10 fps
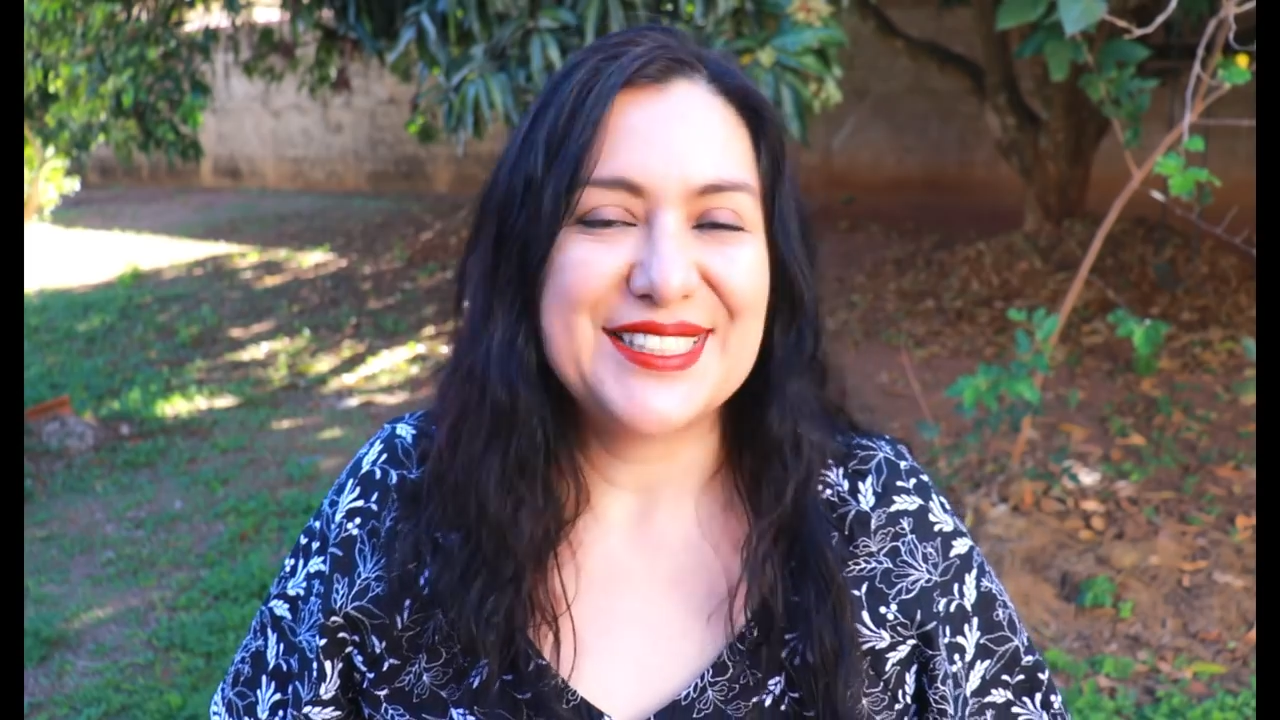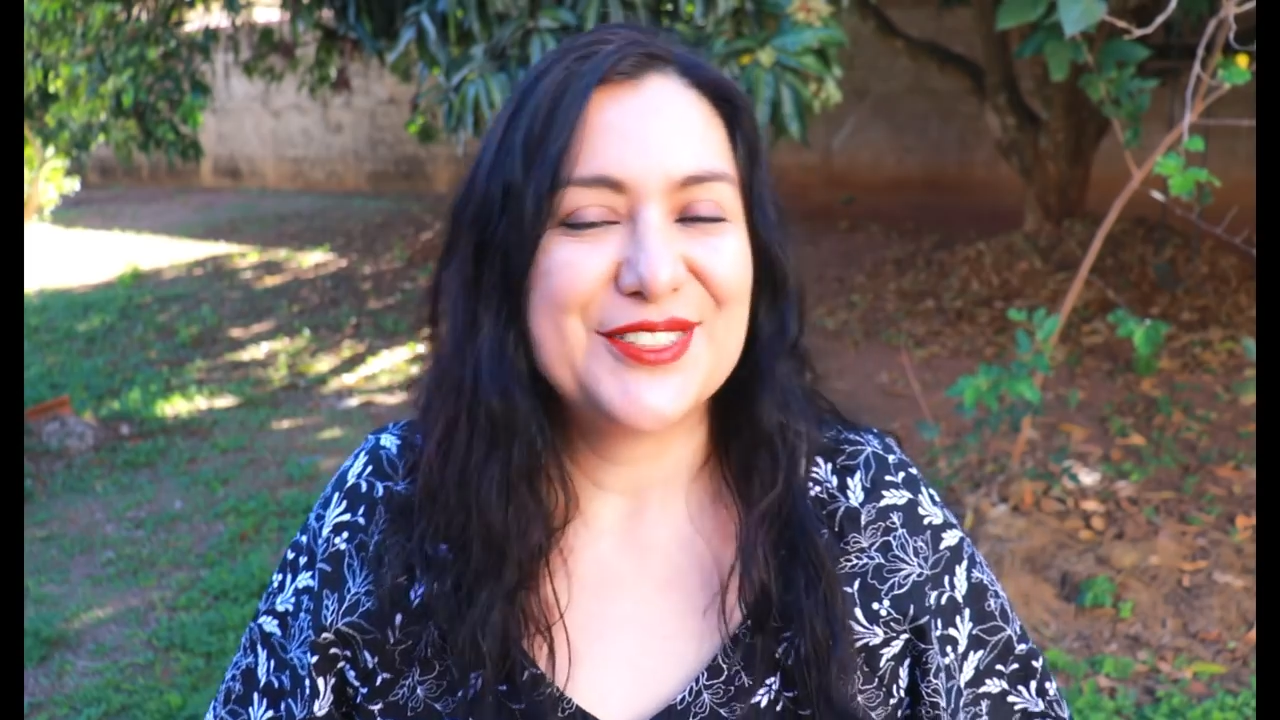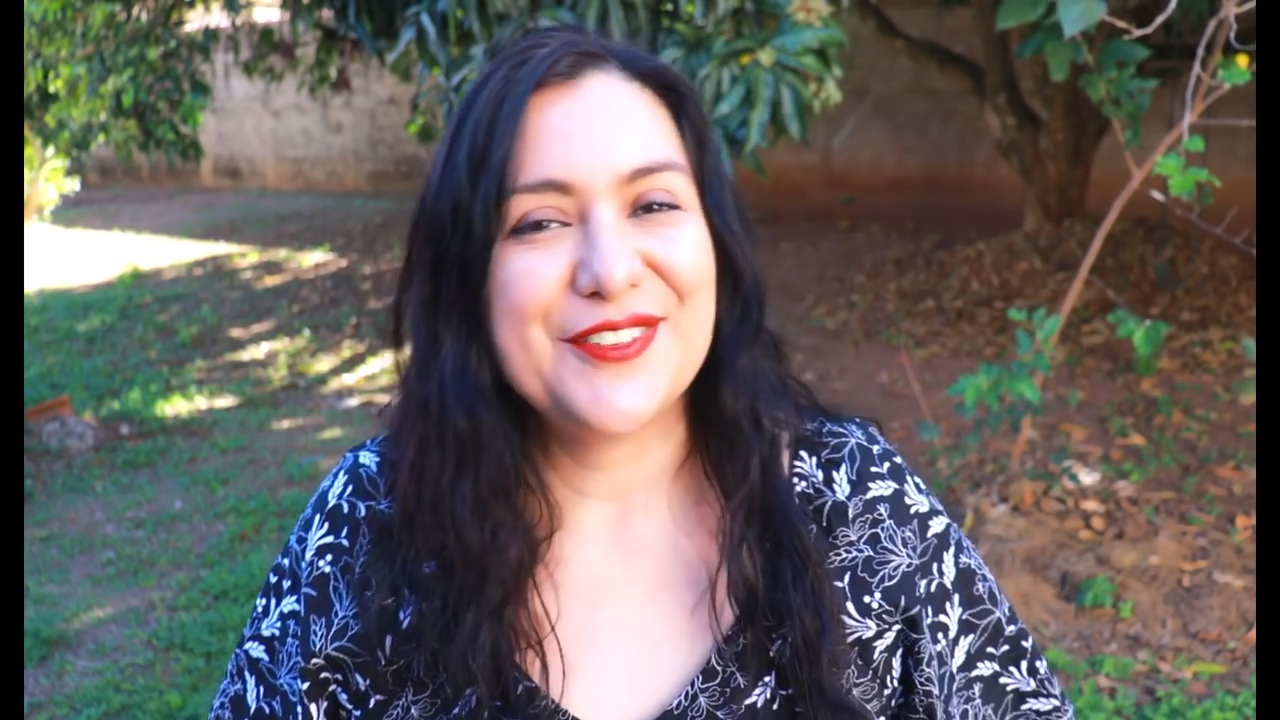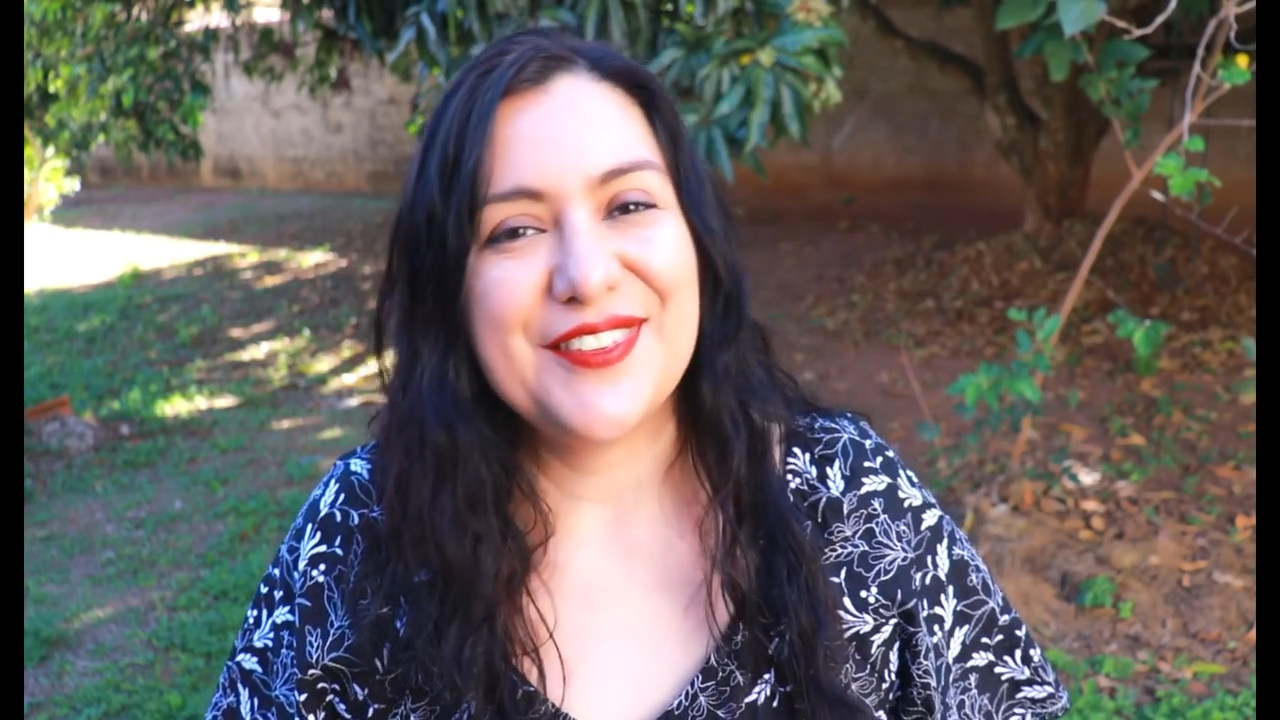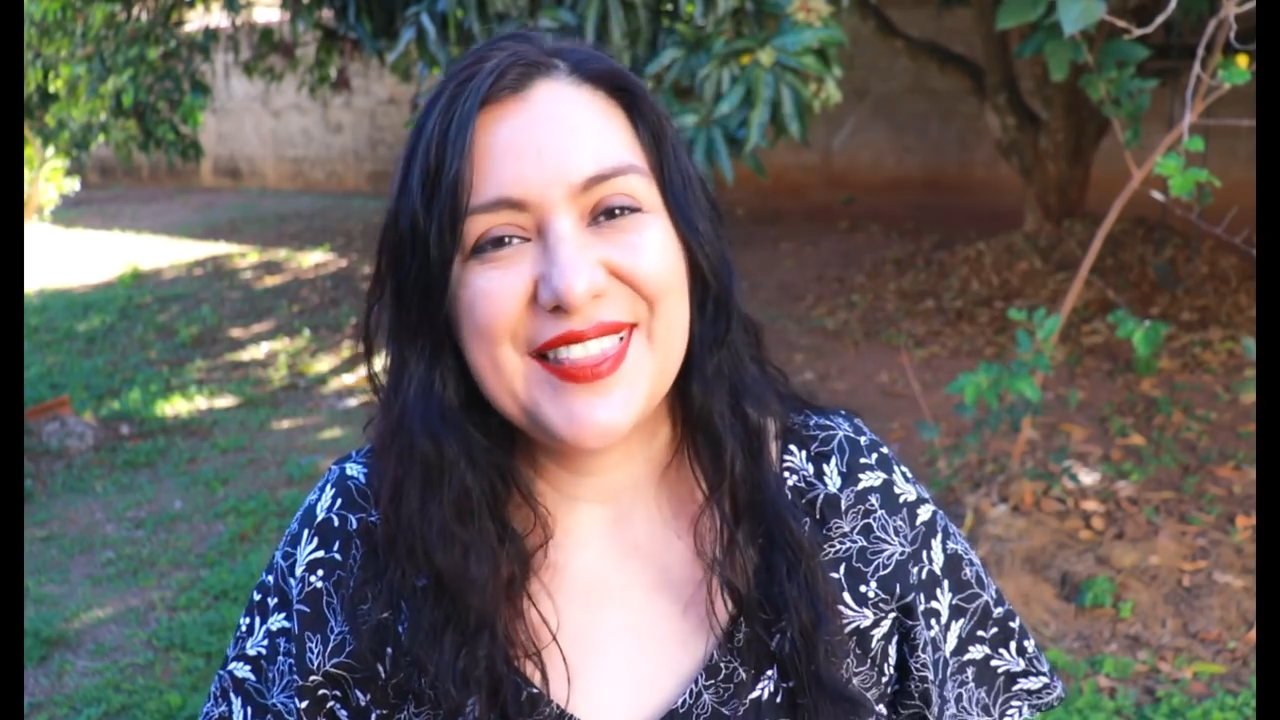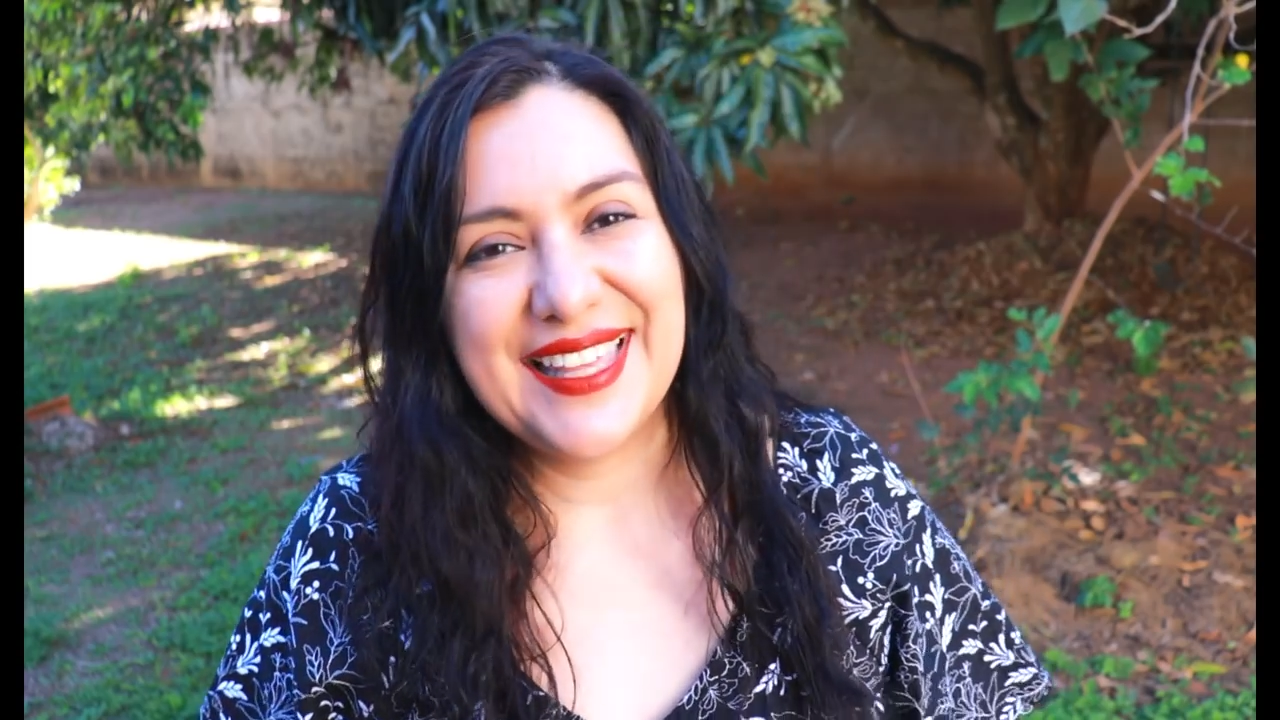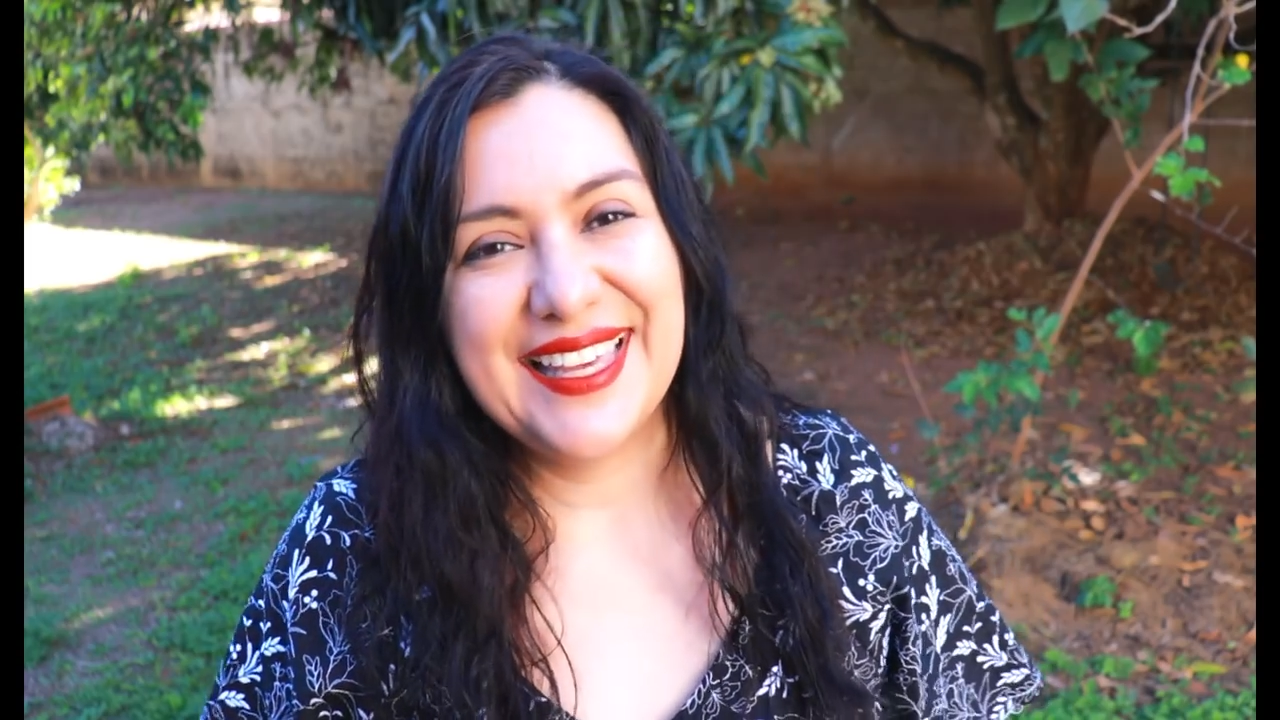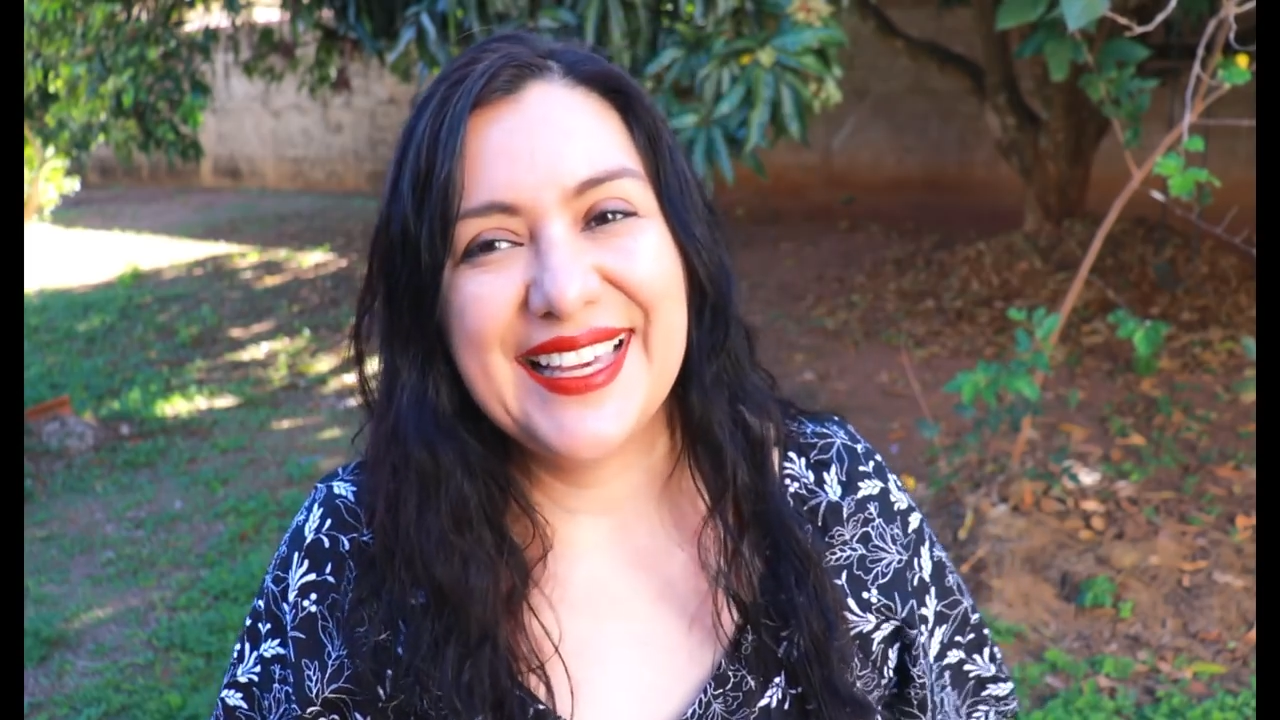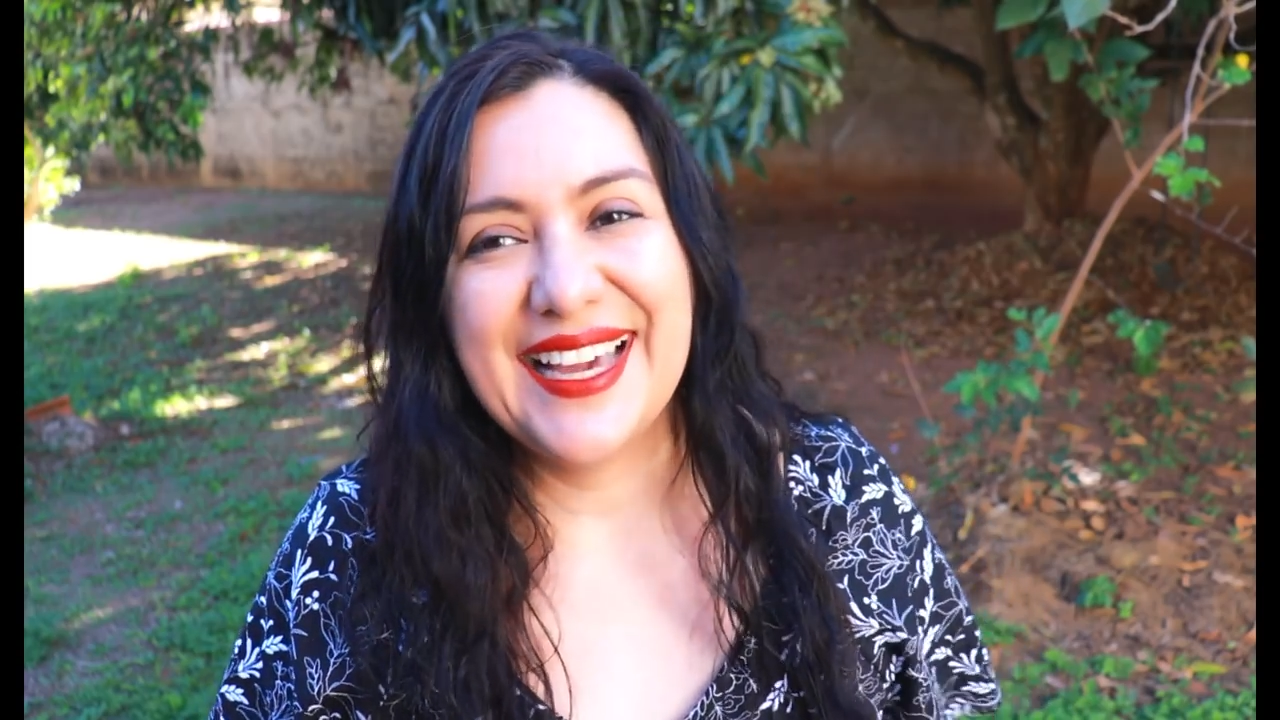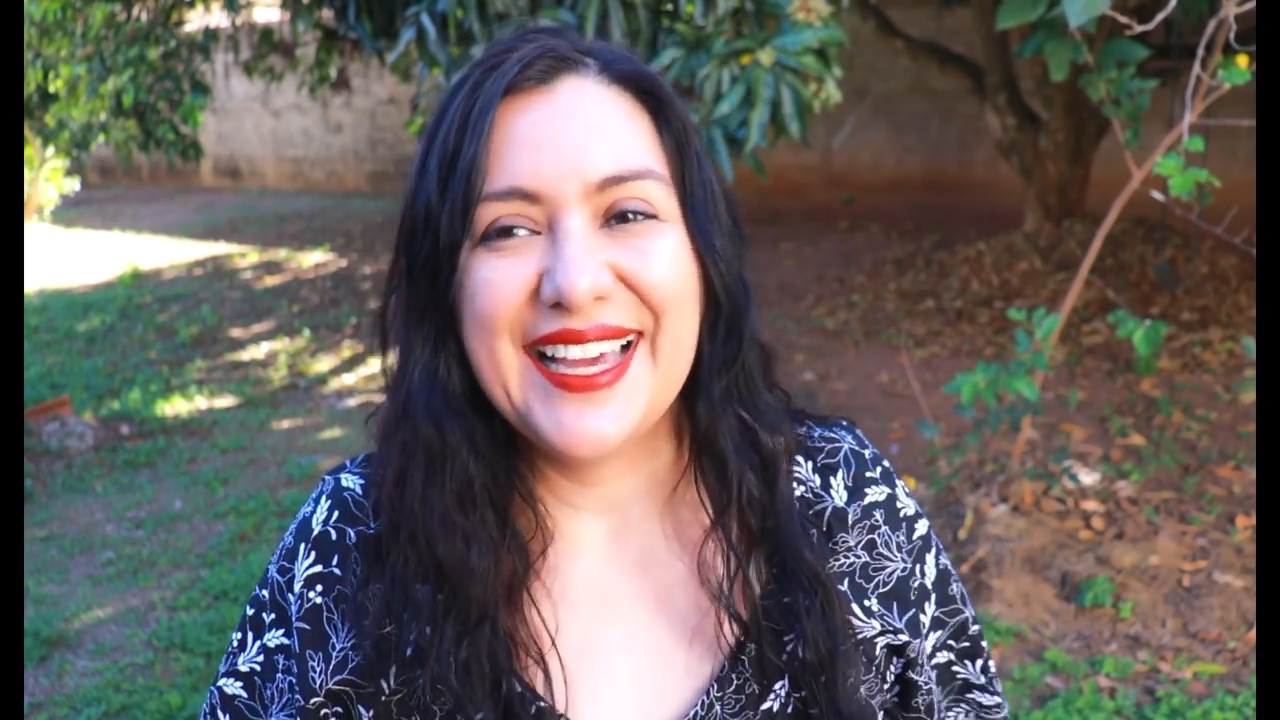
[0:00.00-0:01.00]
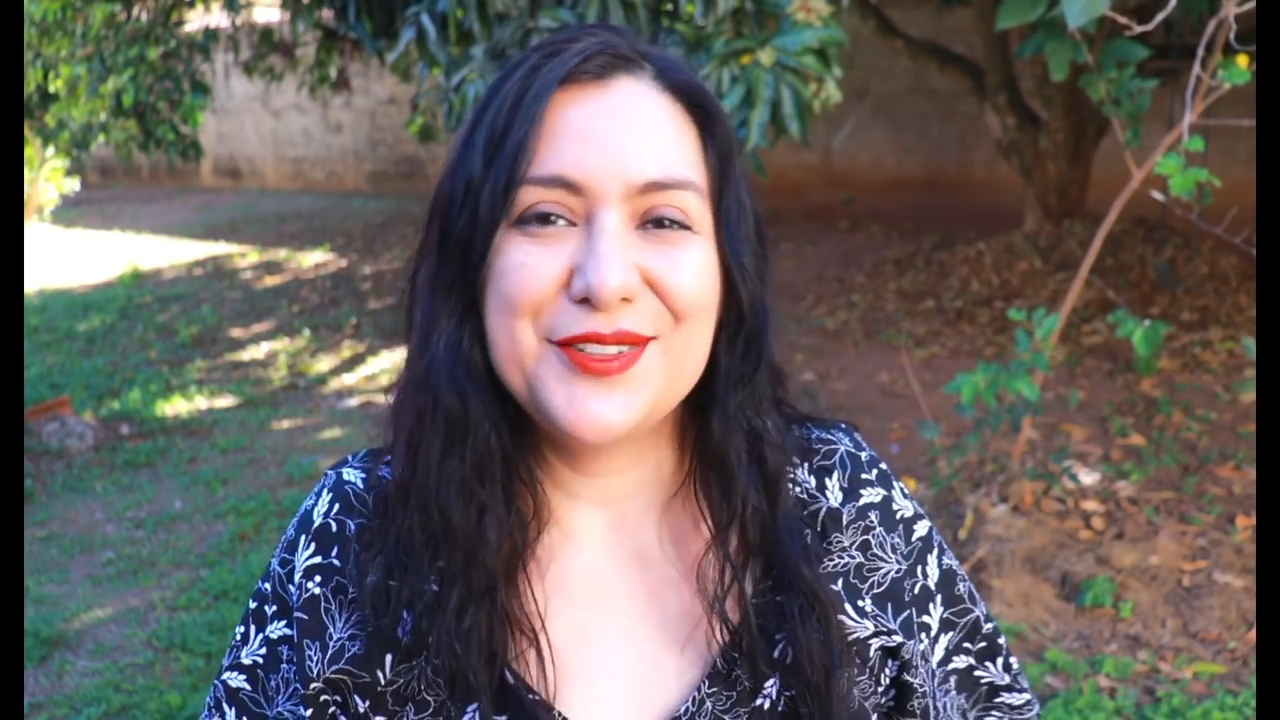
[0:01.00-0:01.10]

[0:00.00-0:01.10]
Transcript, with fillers: that sort of thing.